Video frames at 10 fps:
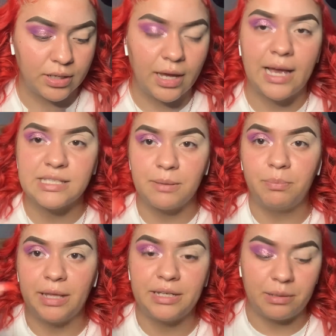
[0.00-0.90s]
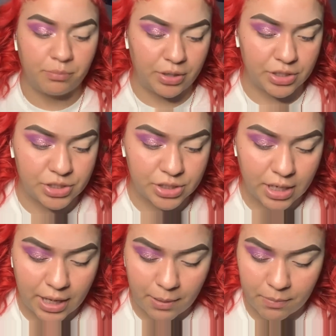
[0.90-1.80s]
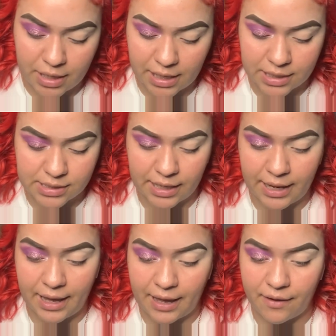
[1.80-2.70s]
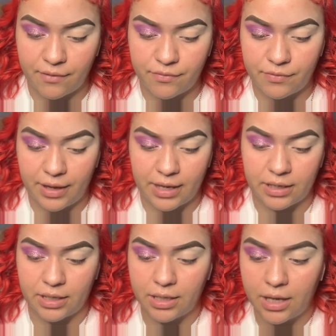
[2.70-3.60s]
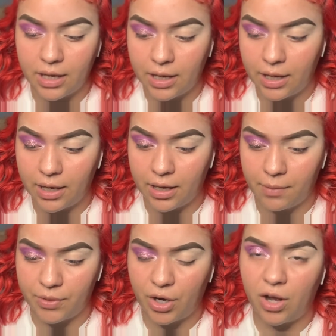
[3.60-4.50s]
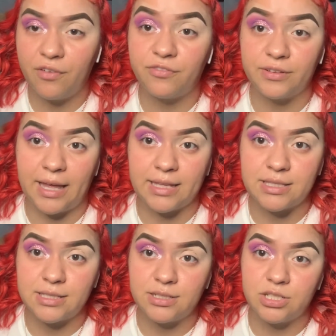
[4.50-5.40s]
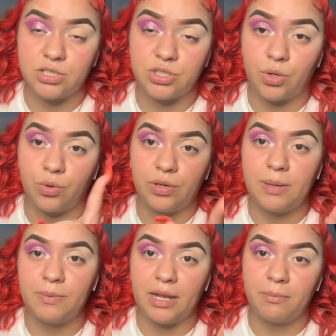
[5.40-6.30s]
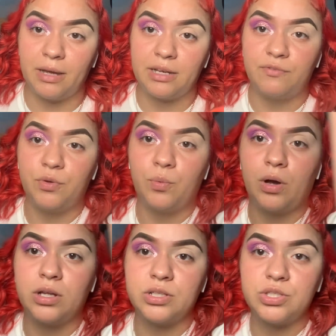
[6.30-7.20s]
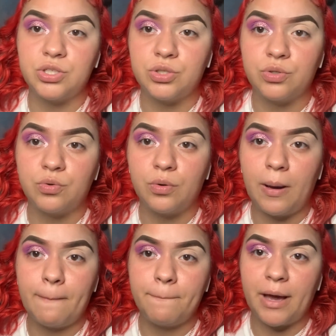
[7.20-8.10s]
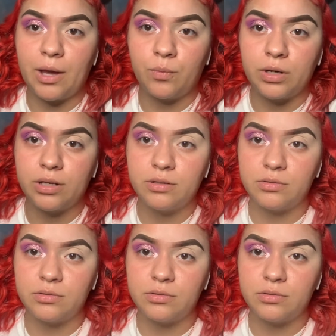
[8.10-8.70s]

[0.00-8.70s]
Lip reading: as a blending brush, because they didn't have any. They're all flat, just so keep that in mind if you want to buy one.